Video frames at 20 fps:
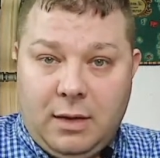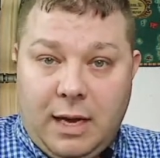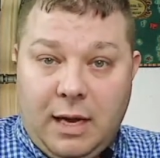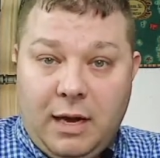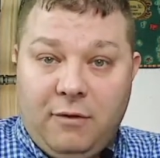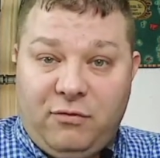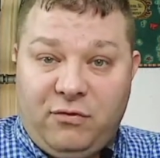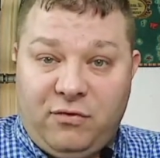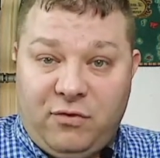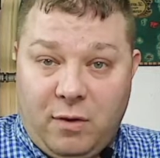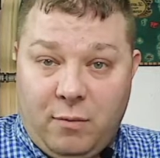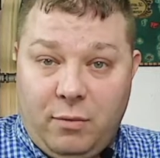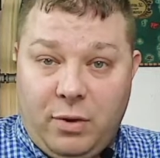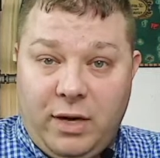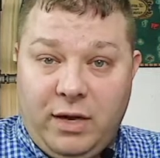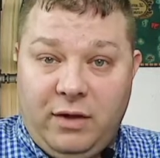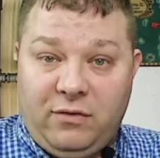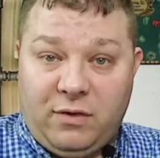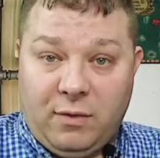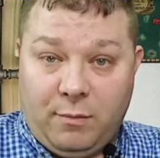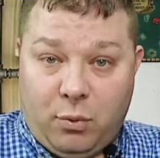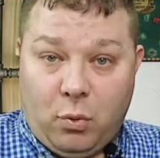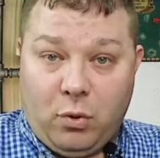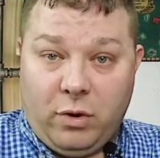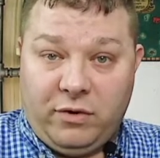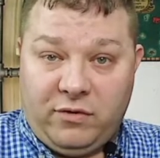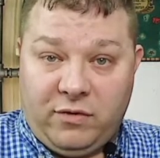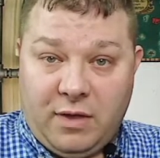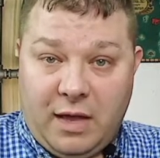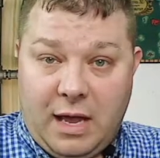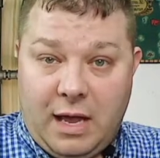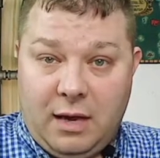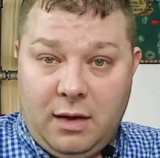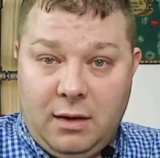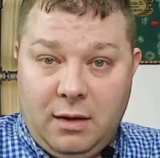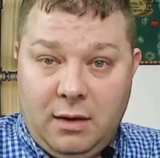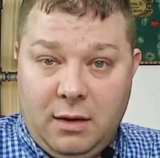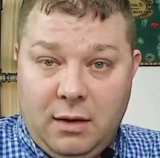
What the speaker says: And if somebody supports that,